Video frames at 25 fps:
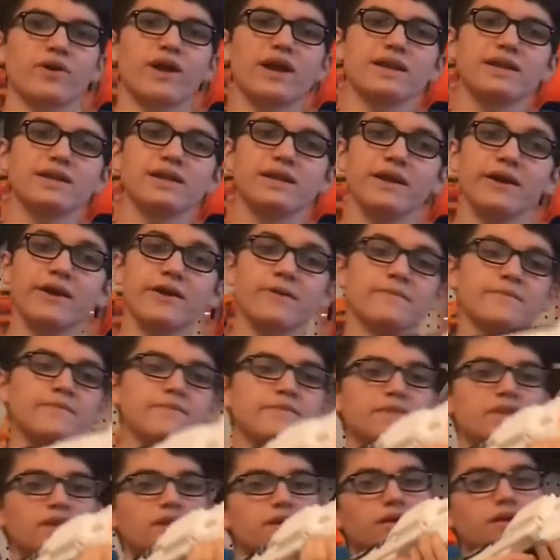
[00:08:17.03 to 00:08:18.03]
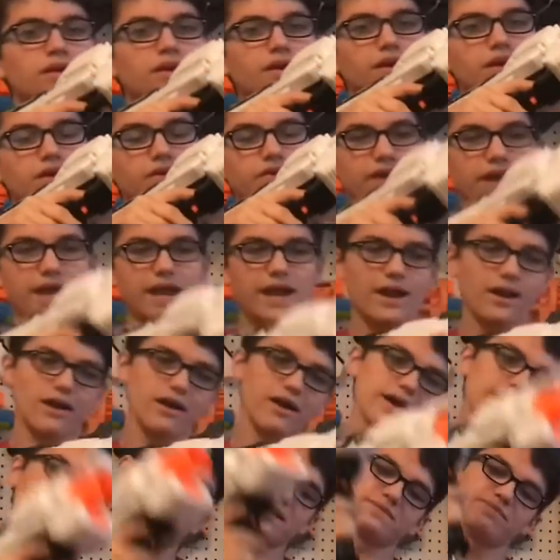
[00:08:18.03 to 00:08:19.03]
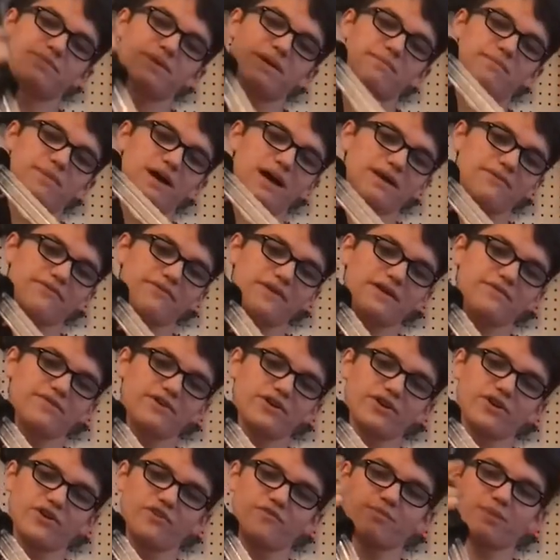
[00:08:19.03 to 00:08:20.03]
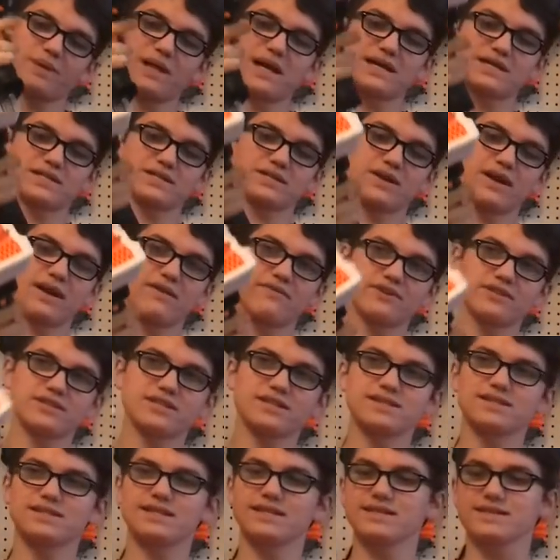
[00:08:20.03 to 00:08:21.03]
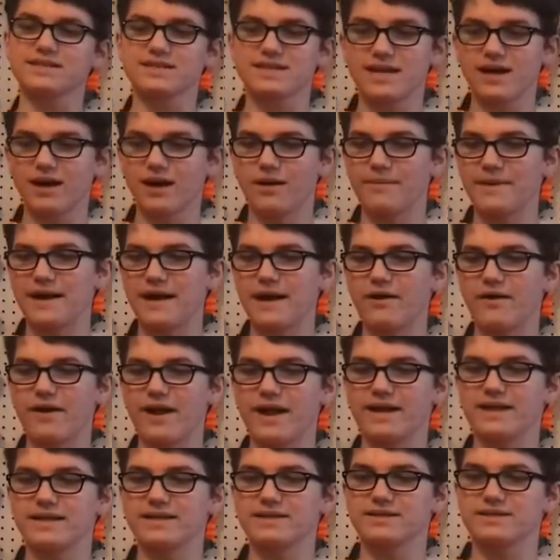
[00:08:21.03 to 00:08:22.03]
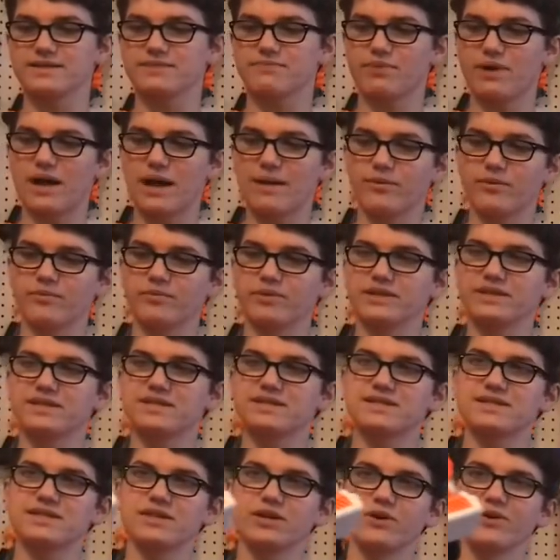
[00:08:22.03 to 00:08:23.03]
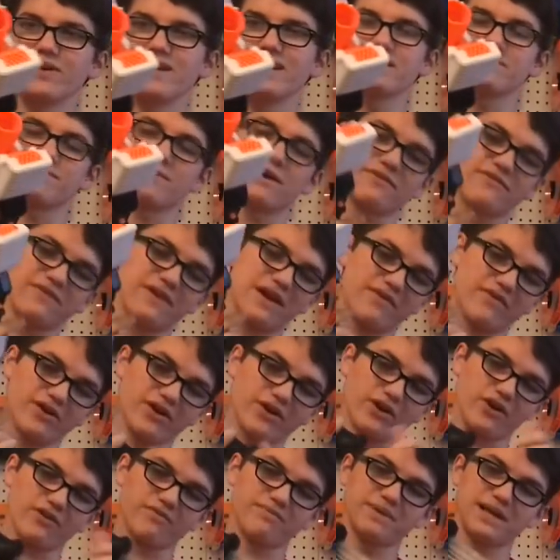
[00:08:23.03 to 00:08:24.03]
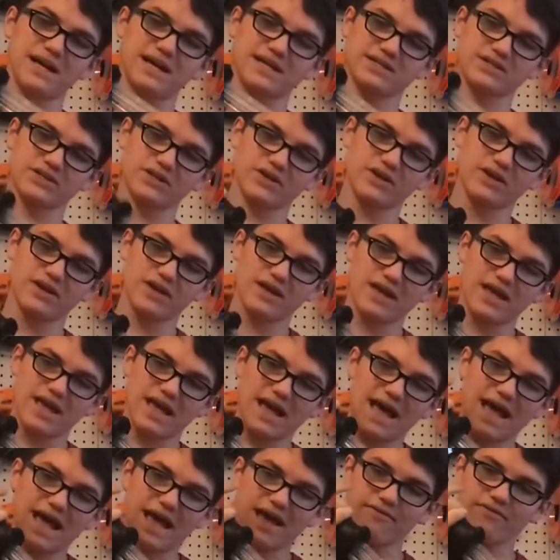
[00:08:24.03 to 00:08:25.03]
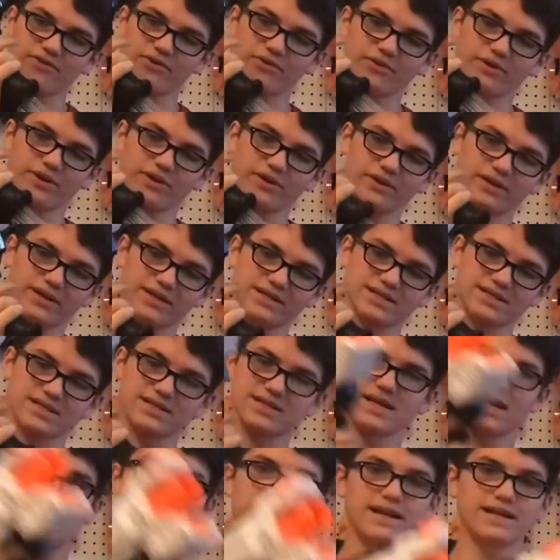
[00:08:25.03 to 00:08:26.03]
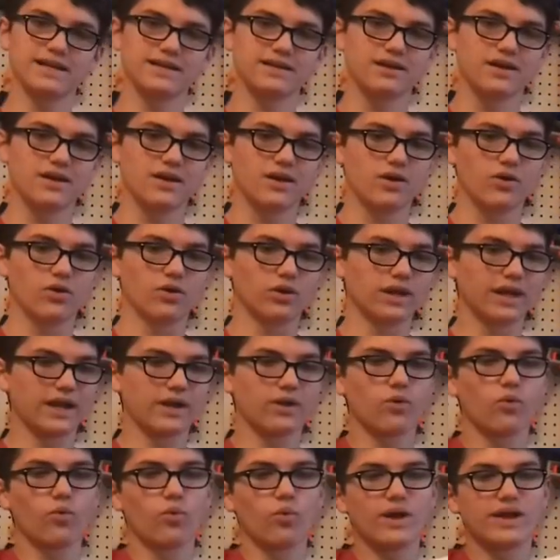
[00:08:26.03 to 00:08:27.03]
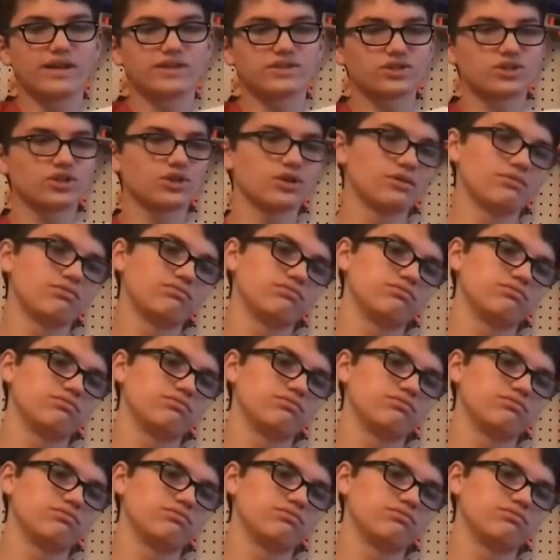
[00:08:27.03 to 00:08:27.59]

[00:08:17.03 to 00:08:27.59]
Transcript: Red in here. The Hera has been my favorite Nerf blaster ever since it's come out, and it probably still is my favorite Nerf blaster. Haven't really decided, like, which